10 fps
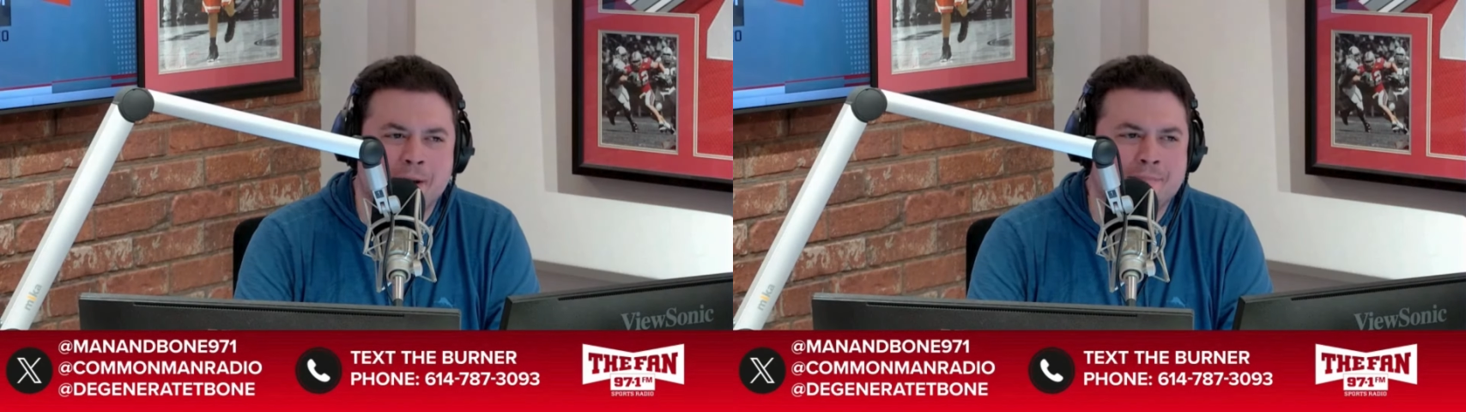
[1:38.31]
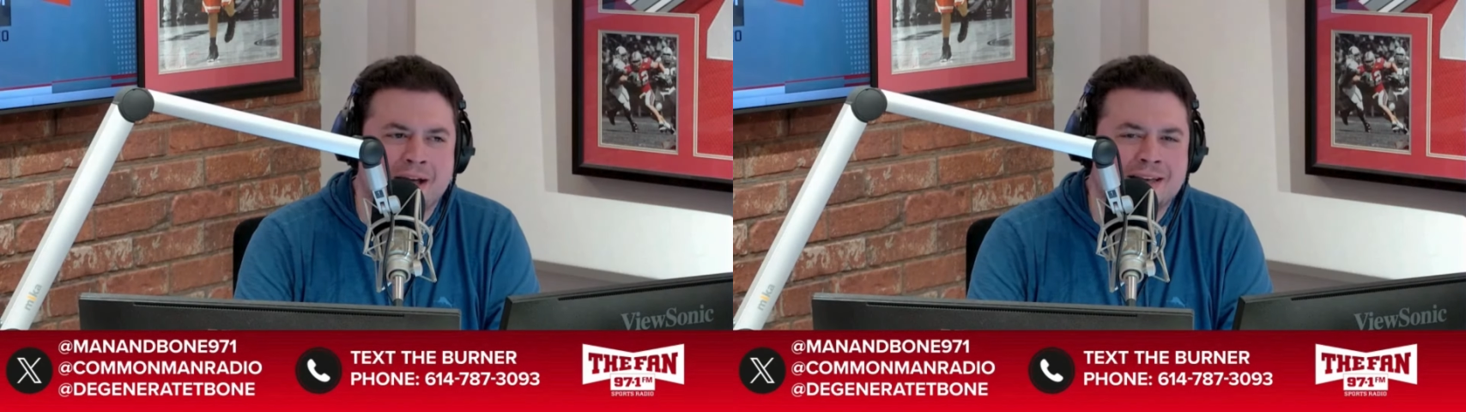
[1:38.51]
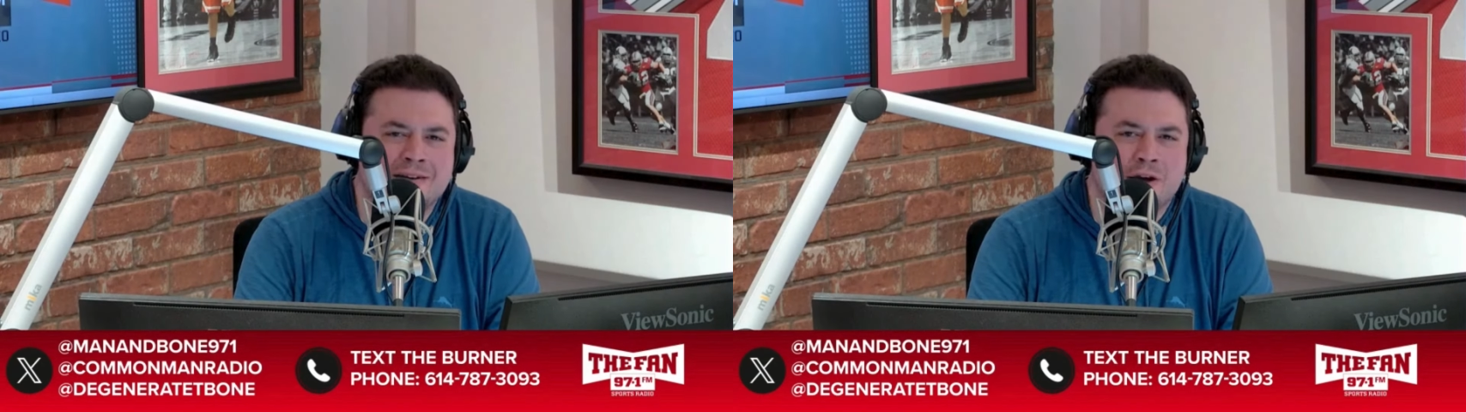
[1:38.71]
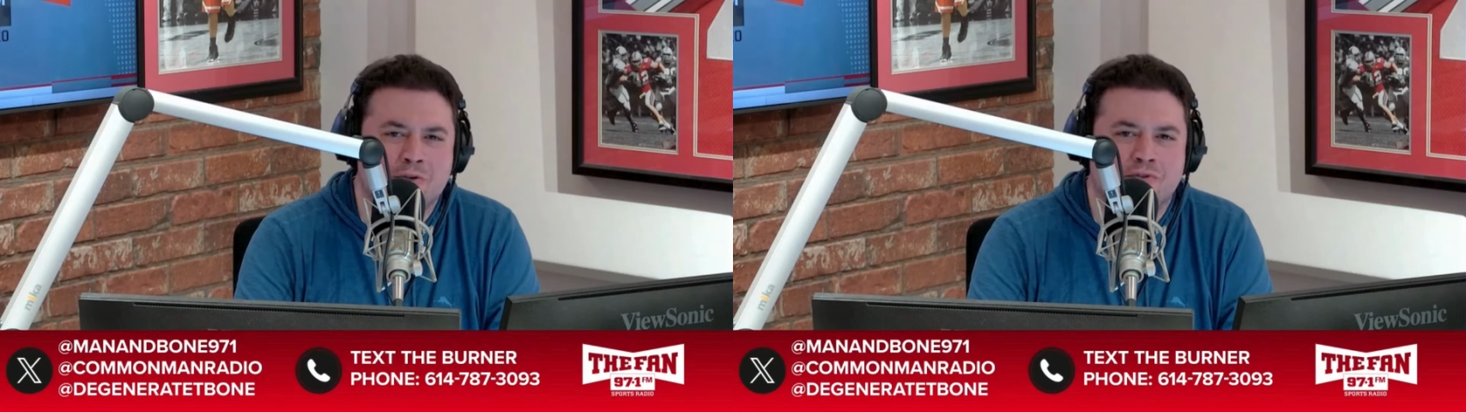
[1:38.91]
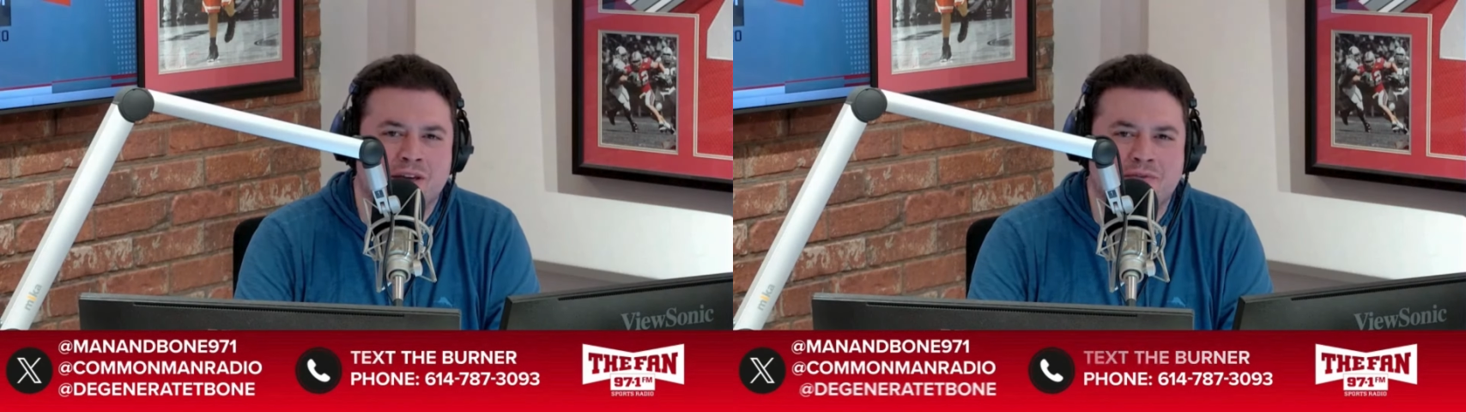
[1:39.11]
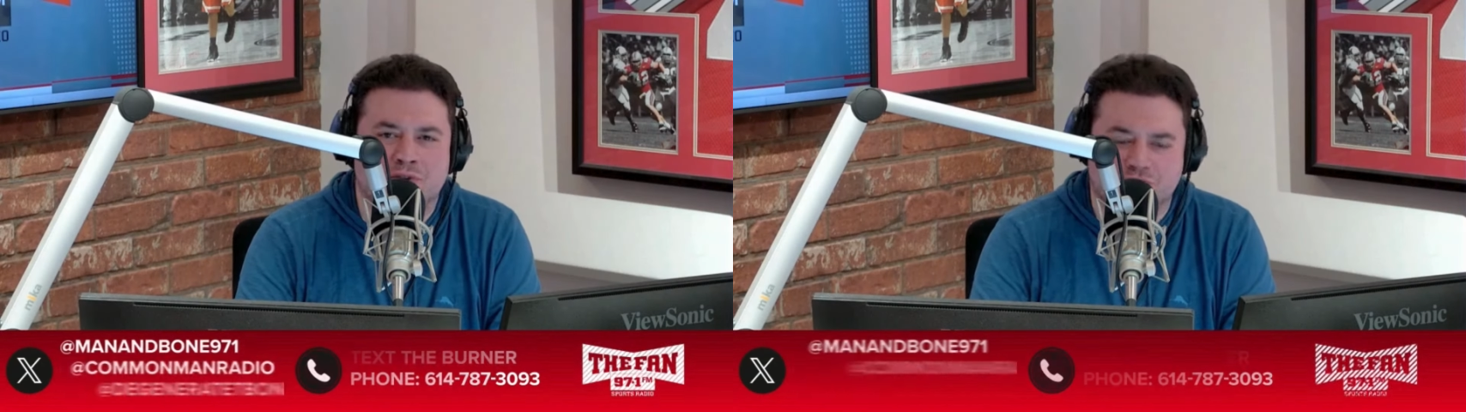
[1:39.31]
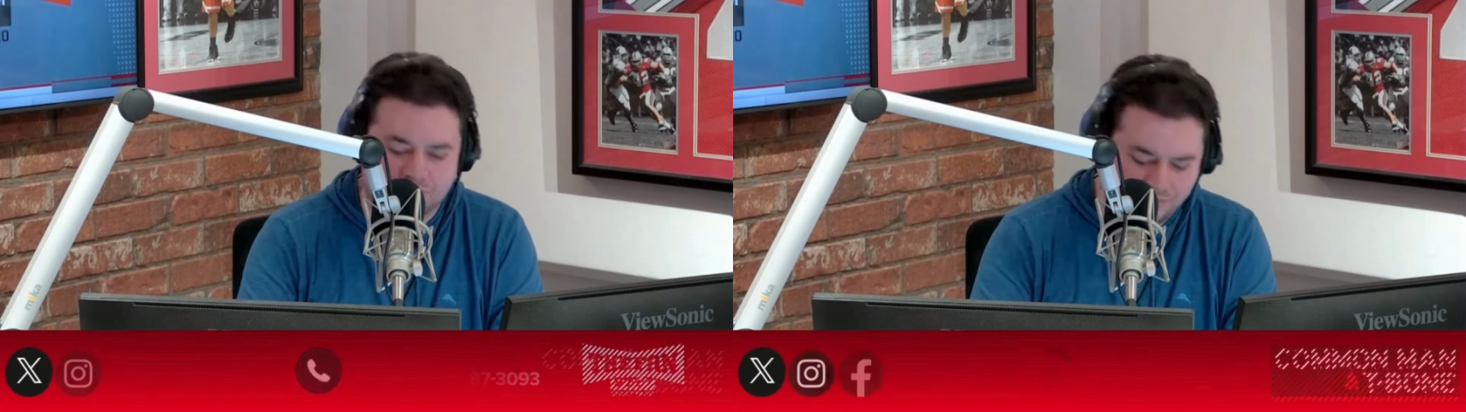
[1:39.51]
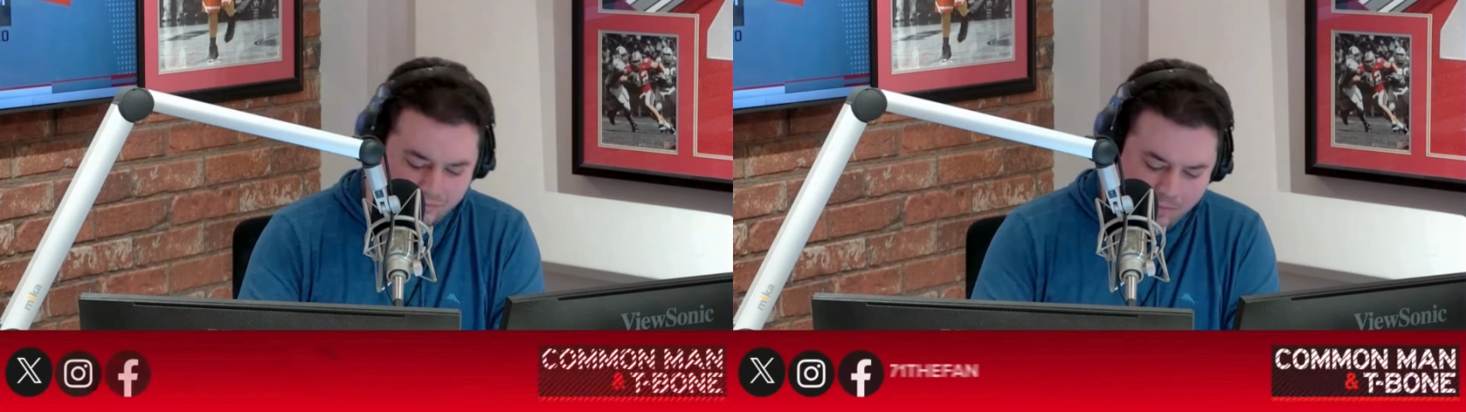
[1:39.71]
but I'm not getting other
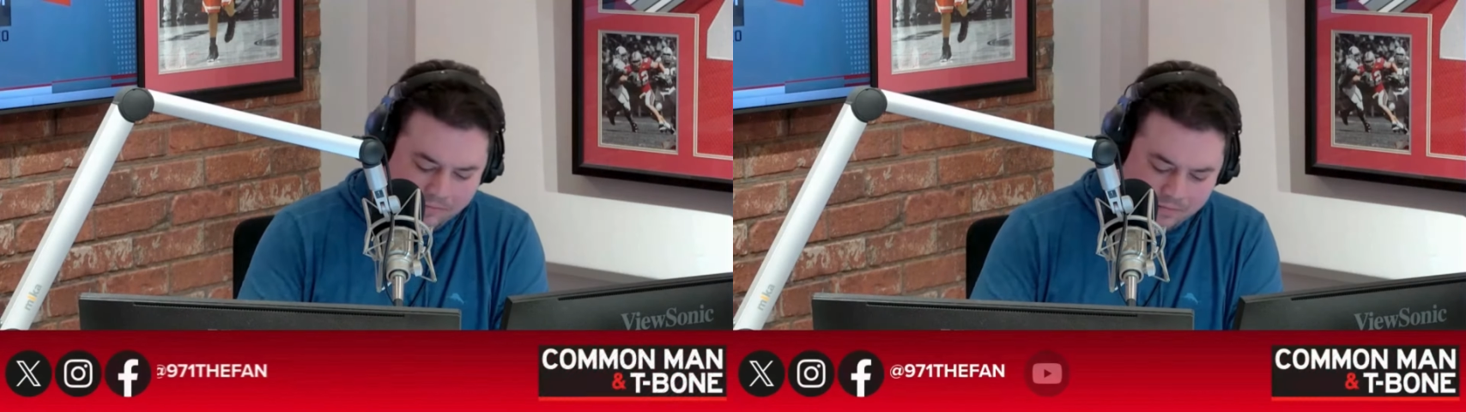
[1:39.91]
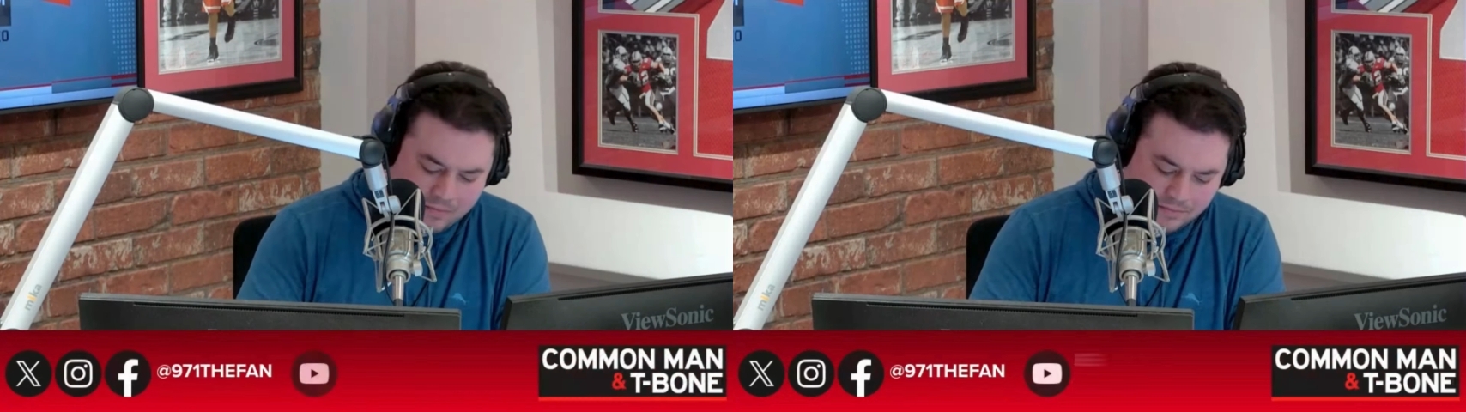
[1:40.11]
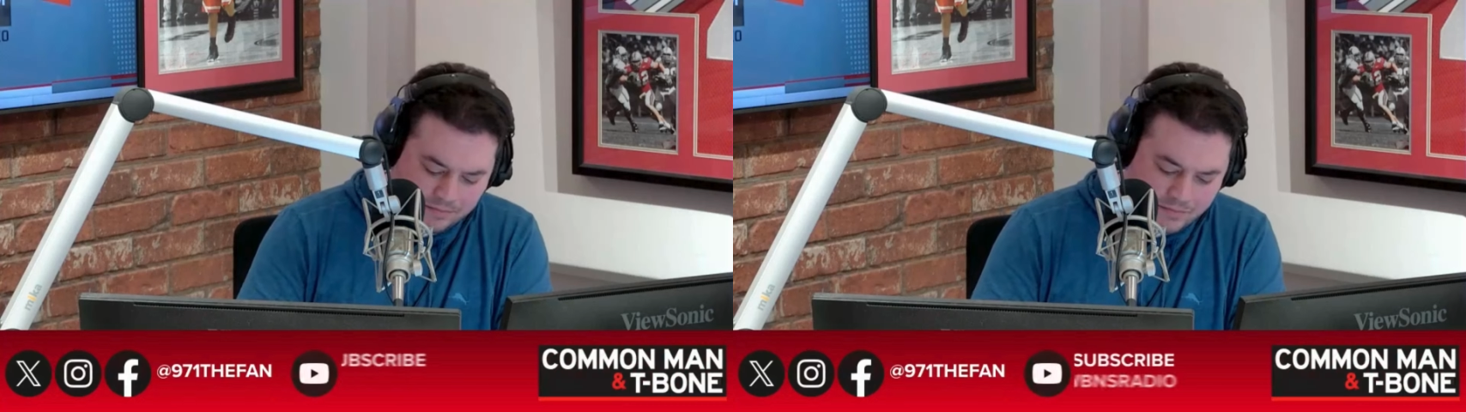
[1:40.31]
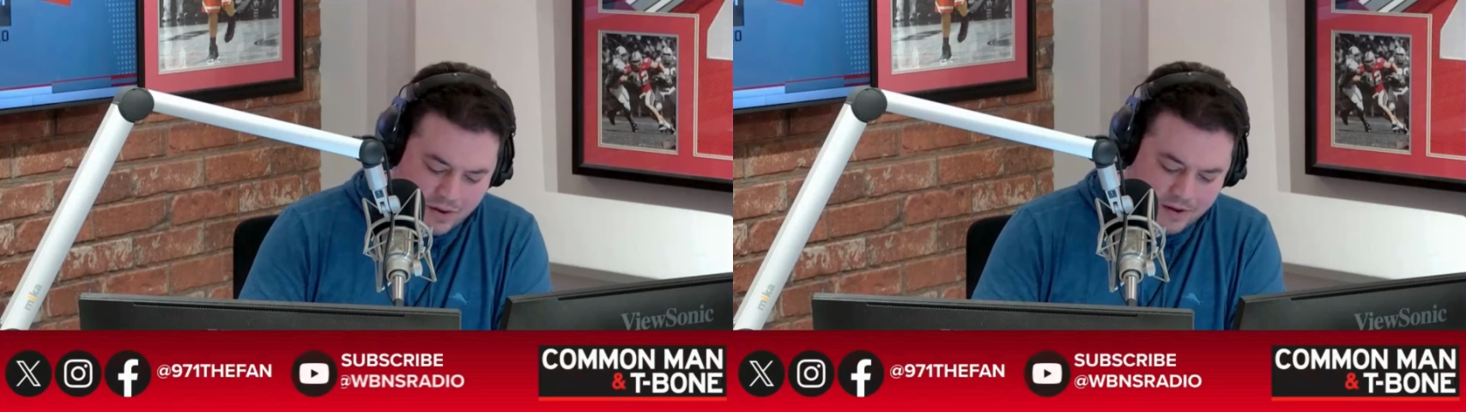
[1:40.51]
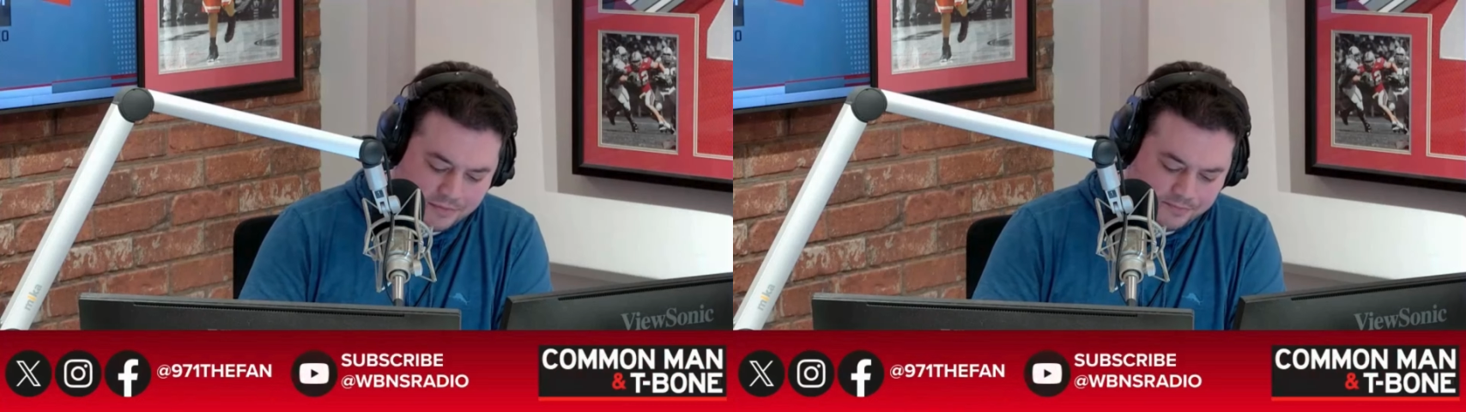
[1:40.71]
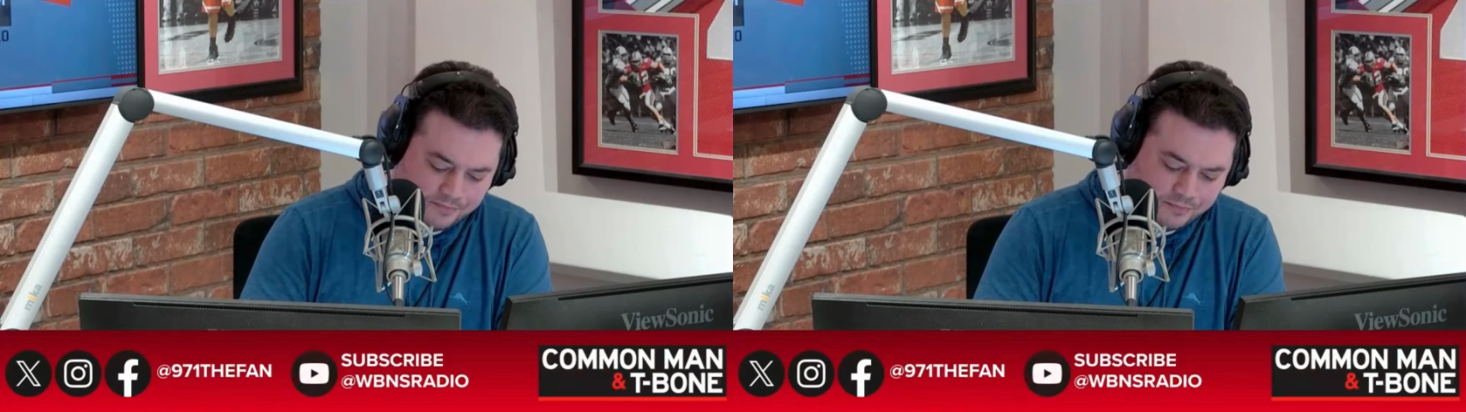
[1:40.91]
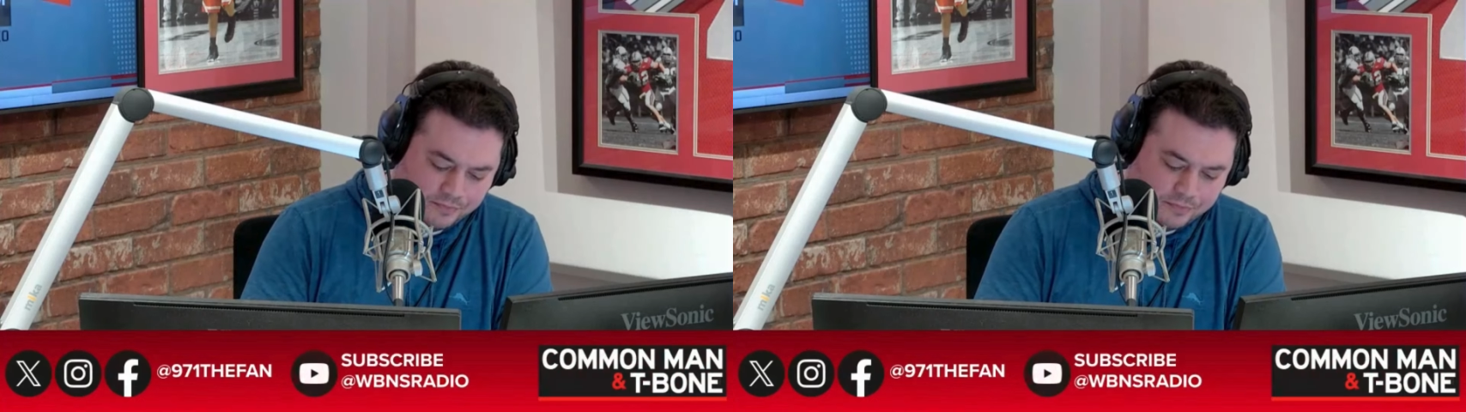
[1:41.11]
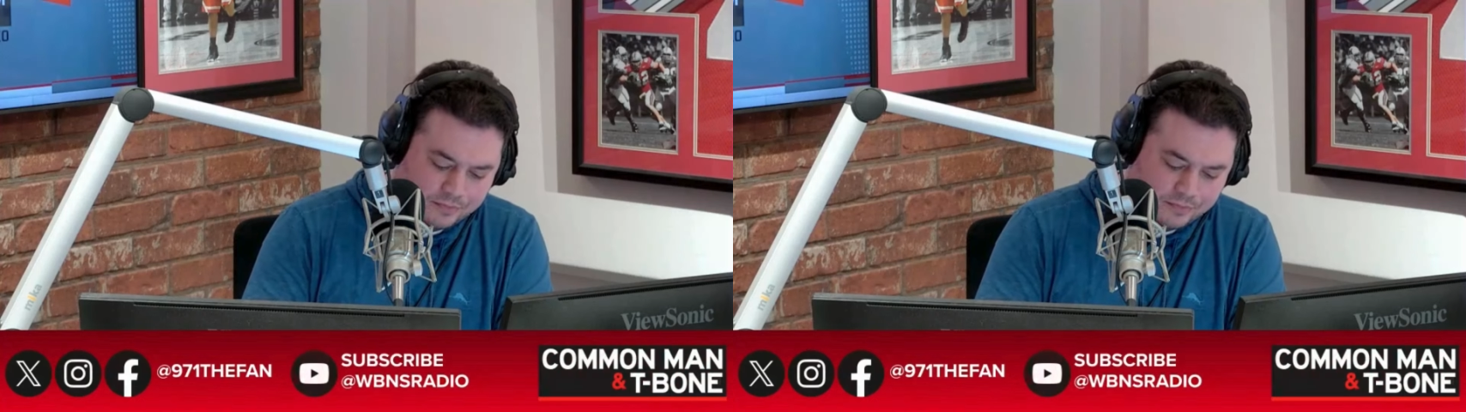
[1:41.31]
flavors. You know what I will say?